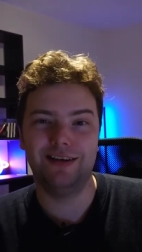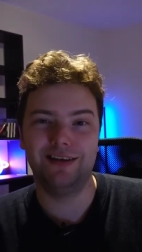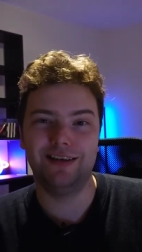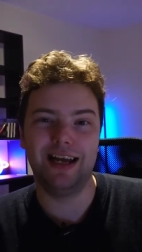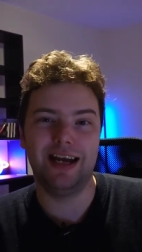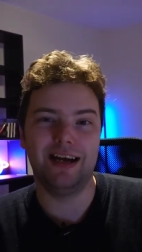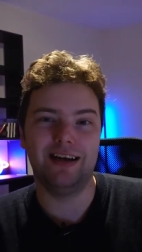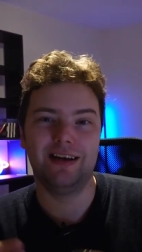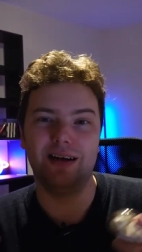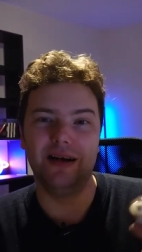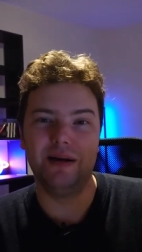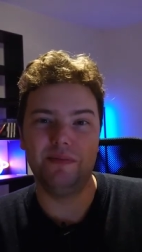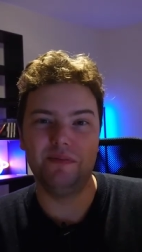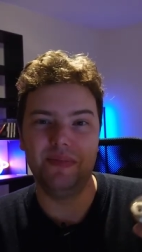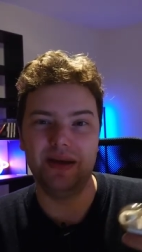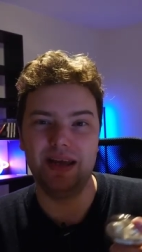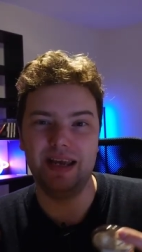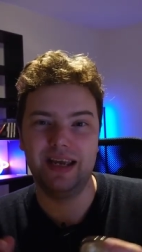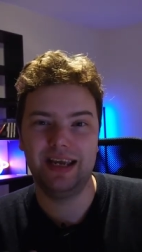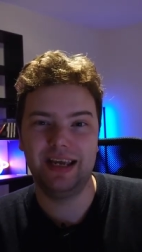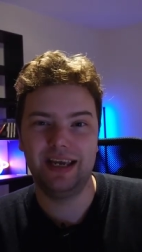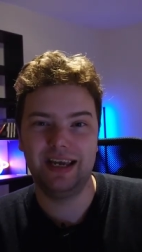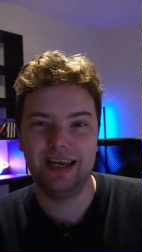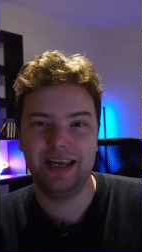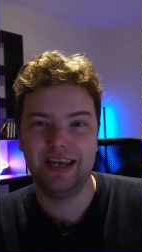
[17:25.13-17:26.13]
yeah, a
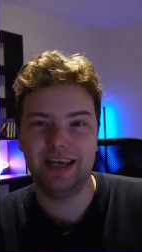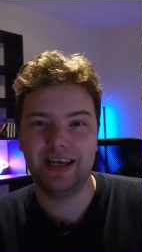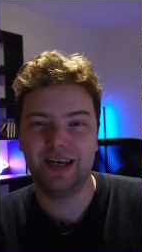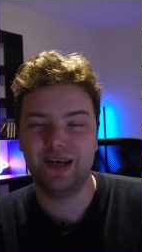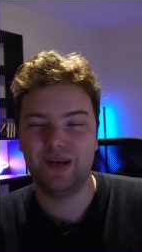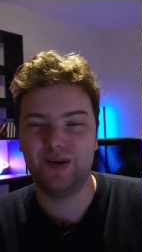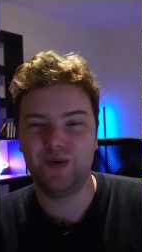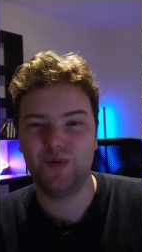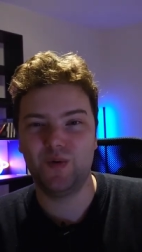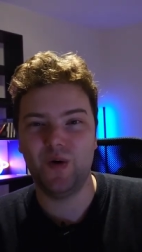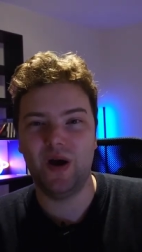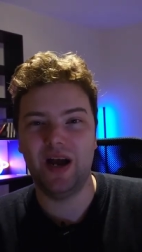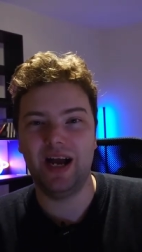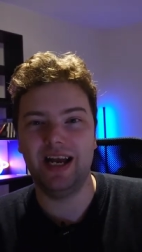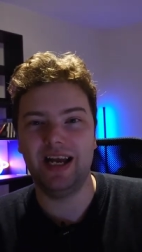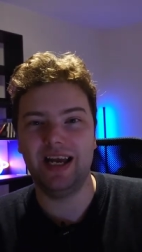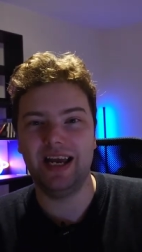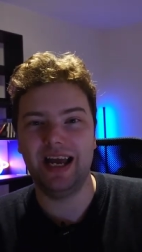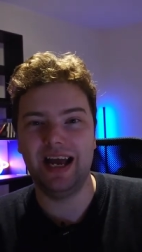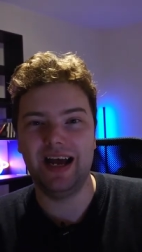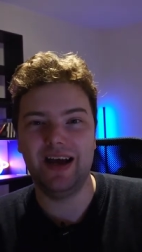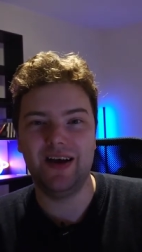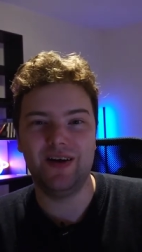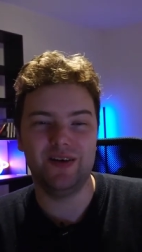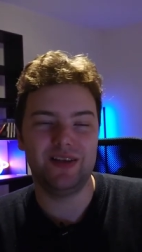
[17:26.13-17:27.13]
big
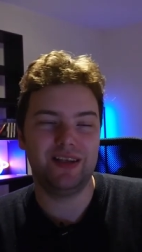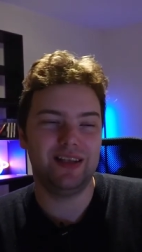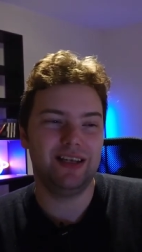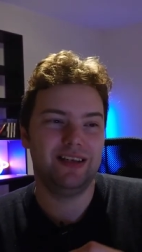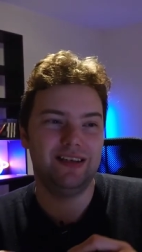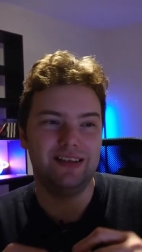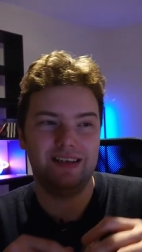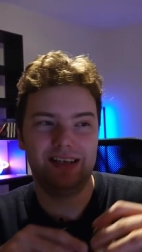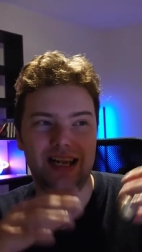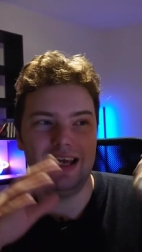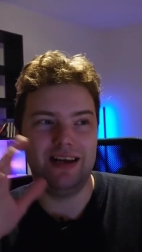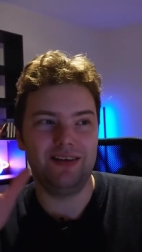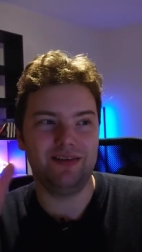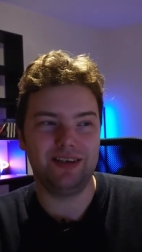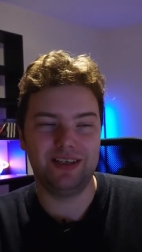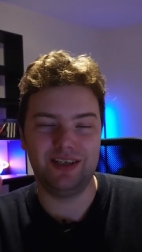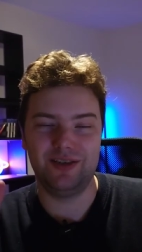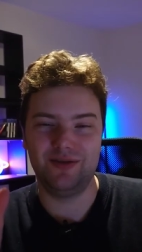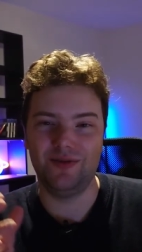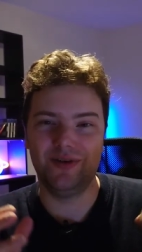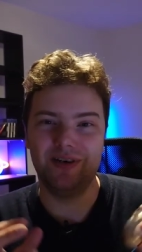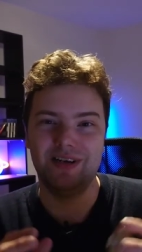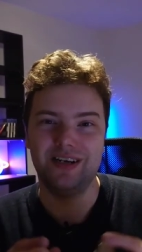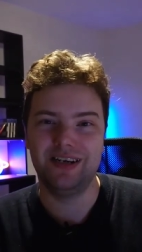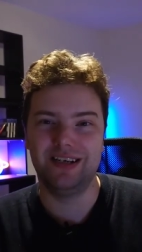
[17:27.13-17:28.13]
cry out that now
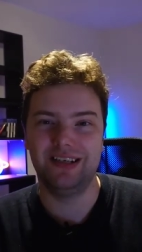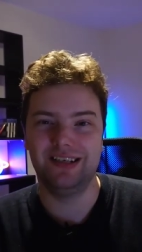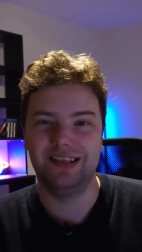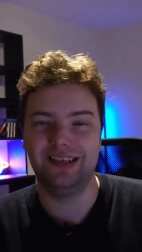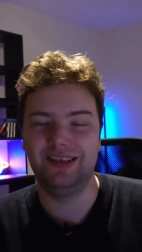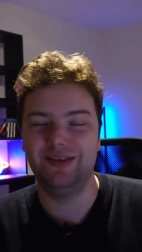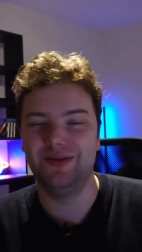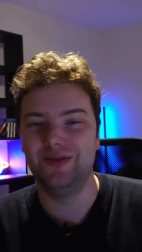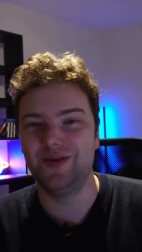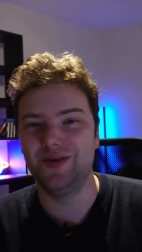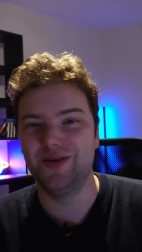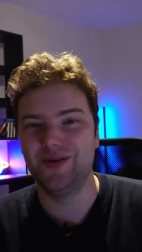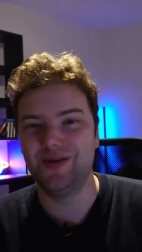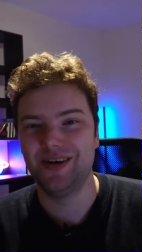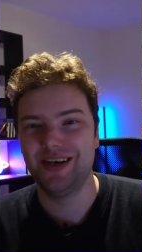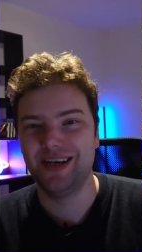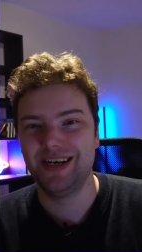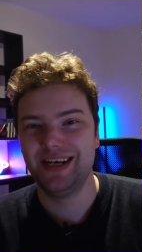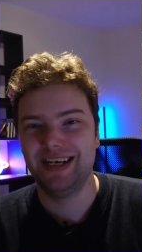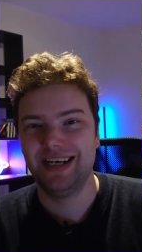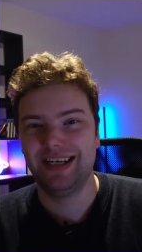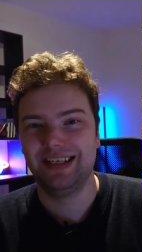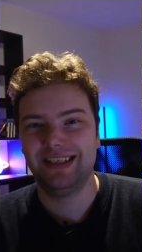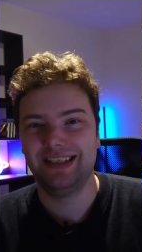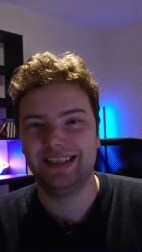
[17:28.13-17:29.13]
two hundred euros
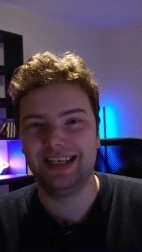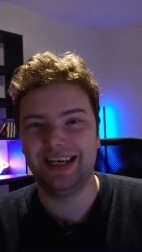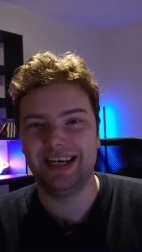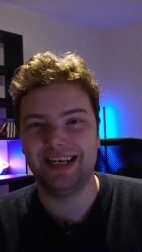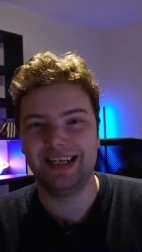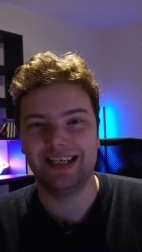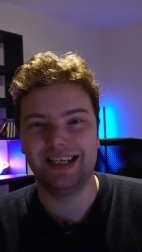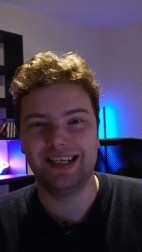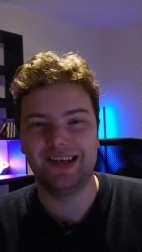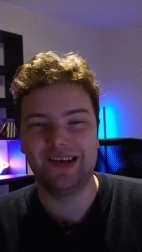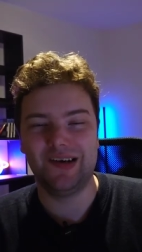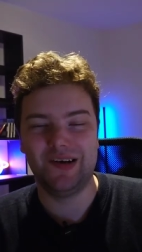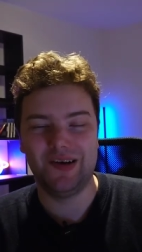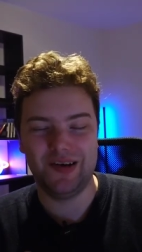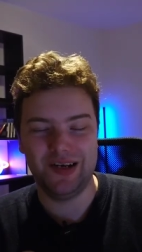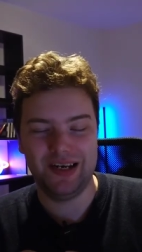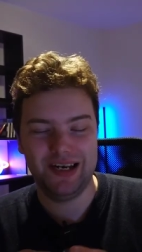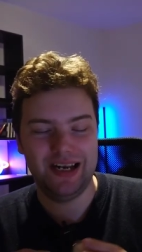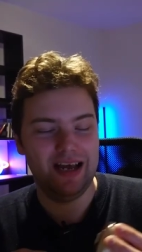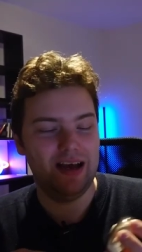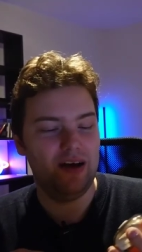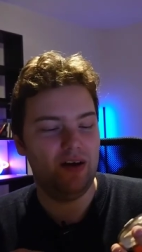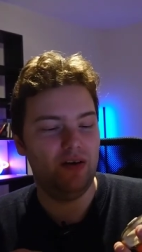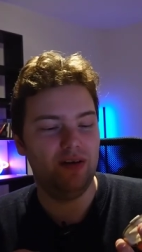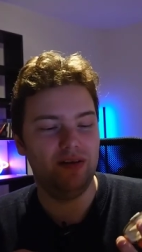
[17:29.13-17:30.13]
are gone
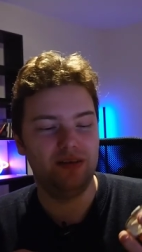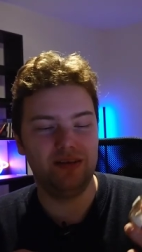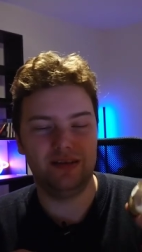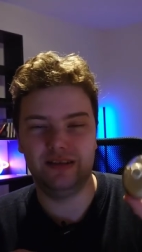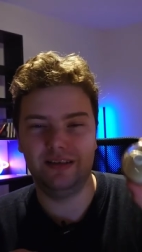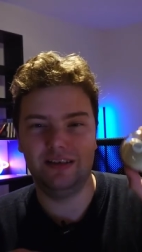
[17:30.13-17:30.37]
now.